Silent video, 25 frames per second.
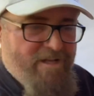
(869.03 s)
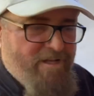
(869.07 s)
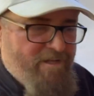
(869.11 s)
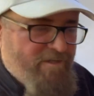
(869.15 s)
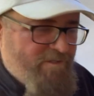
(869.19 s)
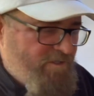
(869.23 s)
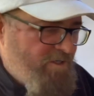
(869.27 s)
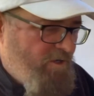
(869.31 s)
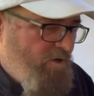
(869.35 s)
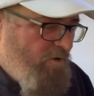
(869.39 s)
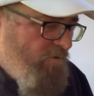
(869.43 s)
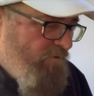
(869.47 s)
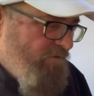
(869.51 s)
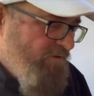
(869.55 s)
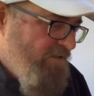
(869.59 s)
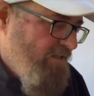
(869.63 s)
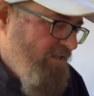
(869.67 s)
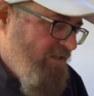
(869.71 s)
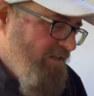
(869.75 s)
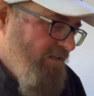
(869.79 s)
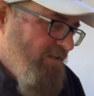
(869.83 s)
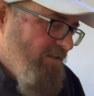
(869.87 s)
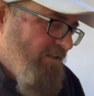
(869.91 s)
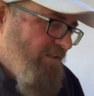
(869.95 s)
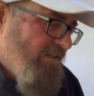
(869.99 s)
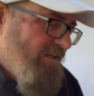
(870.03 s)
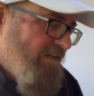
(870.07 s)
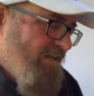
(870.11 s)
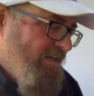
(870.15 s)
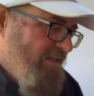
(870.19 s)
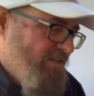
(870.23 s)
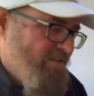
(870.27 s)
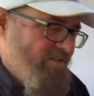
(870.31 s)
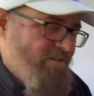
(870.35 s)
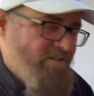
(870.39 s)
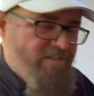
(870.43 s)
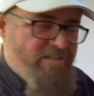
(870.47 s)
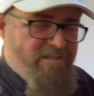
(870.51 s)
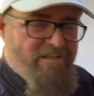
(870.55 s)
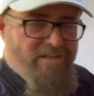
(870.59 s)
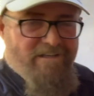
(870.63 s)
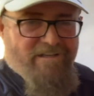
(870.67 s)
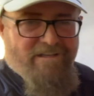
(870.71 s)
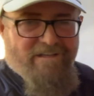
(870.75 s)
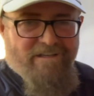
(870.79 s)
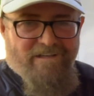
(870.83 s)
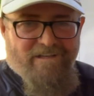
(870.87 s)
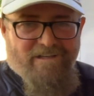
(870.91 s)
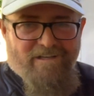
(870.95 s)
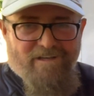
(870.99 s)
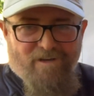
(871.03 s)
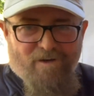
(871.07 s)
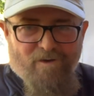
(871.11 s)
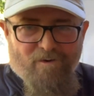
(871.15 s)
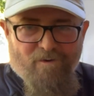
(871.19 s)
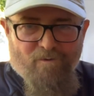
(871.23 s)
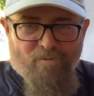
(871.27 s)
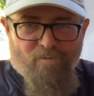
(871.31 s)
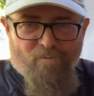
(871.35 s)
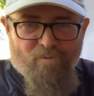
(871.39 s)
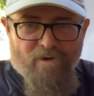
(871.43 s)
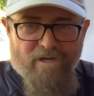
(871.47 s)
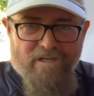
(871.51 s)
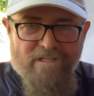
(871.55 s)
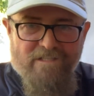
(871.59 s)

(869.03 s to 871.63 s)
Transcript: So the deal is, what